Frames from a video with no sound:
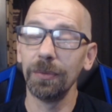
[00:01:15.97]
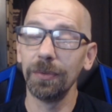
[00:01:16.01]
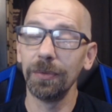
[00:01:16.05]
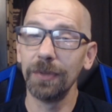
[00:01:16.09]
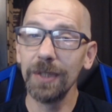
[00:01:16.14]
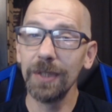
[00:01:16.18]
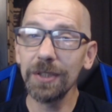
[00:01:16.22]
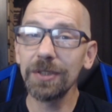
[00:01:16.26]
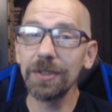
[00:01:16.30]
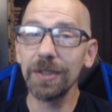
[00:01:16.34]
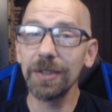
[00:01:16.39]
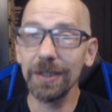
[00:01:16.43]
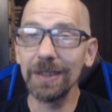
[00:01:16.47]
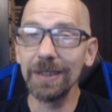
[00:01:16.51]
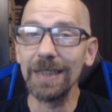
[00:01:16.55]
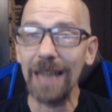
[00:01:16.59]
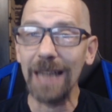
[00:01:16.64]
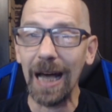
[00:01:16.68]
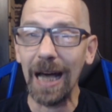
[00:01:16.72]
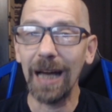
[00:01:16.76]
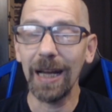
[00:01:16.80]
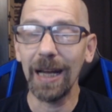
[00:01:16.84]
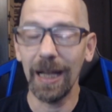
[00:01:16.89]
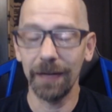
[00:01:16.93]
this does
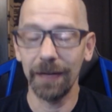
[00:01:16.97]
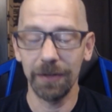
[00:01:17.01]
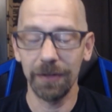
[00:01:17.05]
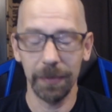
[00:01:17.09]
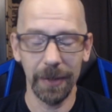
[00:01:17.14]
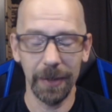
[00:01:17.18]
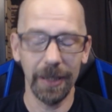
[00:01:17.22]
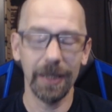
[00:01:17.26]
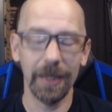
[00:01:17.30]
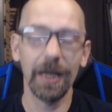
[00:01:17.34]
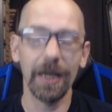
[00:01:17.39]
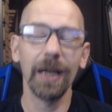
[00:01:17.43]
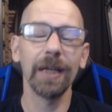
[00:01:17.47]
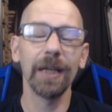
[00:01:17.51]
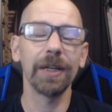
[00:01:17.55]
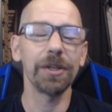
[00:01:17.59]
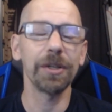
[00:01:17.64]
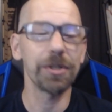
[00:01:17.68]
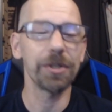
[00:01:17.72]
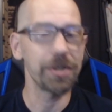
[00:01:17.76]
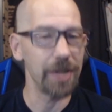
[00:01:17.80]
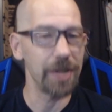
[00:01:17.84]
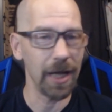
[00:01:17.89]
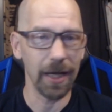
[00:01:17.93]
not have to be, and I
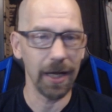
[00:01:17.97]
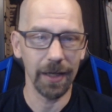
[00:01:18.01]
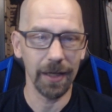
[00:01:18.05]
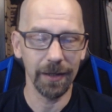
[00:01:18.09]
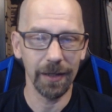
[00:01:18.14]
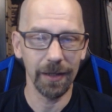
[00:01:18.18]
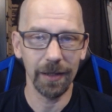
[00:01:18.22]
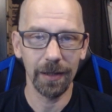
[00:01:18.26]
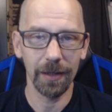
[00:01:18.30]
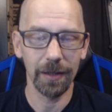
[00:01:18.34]
understand that